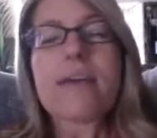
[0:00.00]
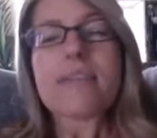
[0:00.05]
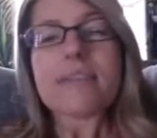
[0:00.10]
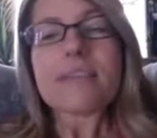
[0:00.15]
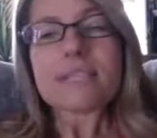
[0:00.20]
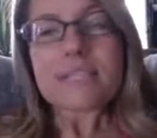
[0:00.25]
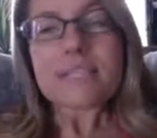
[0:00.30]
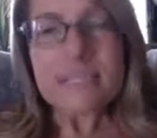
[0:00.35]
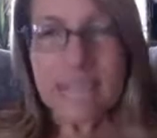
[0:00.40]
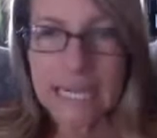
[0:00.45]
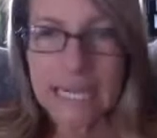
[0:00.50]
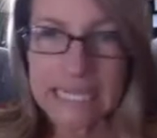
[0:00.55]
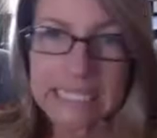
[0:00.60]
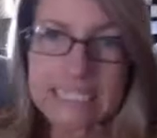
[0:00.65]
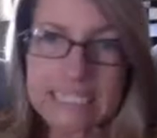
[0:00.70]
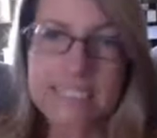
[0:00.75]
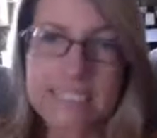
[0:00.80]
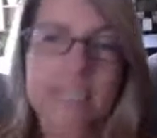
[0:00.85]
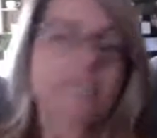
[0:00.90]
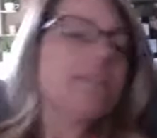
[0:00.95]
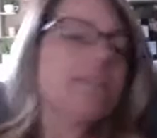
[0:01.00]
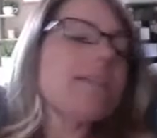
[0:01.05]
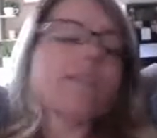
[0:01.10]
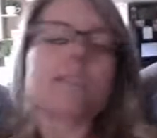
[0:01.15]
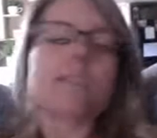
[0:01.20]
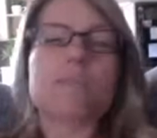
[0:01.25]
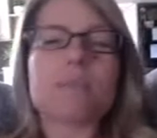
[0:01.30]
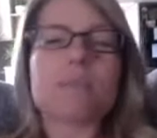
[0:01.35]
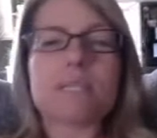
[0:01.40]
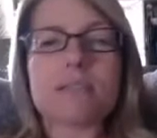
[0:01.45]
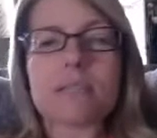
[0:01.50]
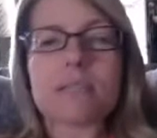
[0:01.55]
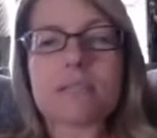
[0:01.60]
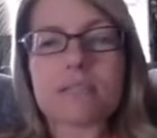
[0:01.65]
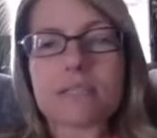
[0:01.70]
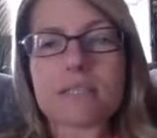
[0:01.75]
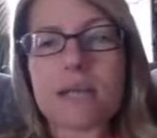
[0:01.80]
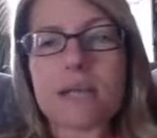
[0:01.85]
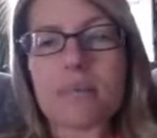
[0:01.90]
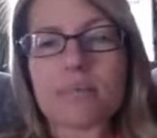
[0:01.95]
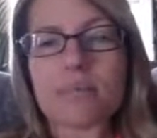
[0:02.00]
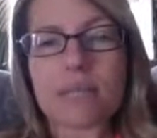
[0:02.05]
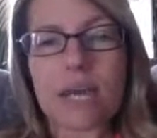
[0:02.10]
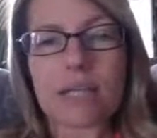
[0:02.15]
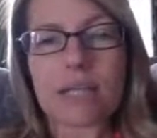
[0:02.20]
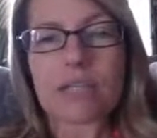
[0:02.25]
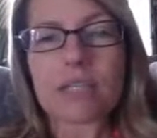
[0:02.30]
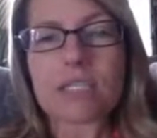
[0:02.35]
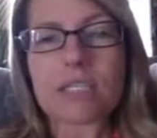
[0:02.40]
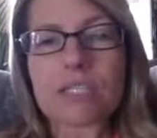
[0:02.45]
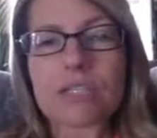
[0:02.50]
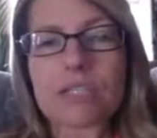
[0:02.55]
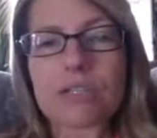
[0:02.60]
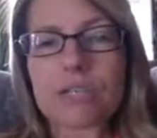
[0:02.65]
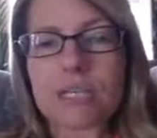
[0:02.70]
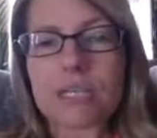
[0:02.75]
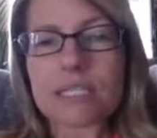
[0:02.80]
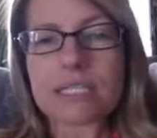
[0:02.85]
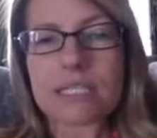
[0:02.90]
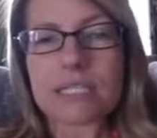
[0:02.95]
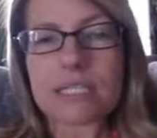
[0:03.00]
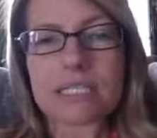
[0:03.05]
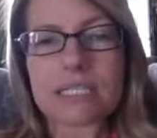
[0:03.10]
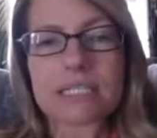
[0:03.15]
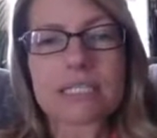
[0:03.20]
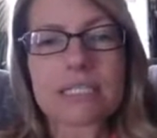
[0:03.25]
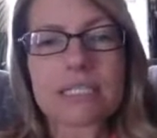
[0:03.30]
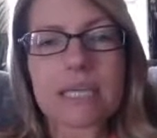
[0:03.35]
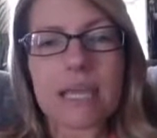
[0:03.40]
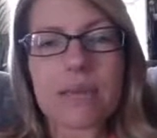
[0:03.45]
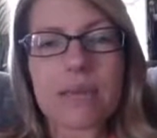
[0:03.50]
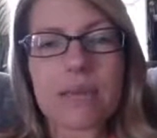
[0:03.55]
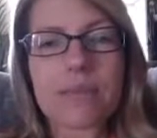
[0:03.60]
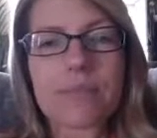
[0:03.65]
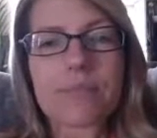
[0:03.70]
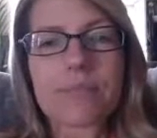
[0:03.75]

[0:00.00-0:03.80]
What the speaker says: The second sentence is missing the subject. Let's look at sentence C.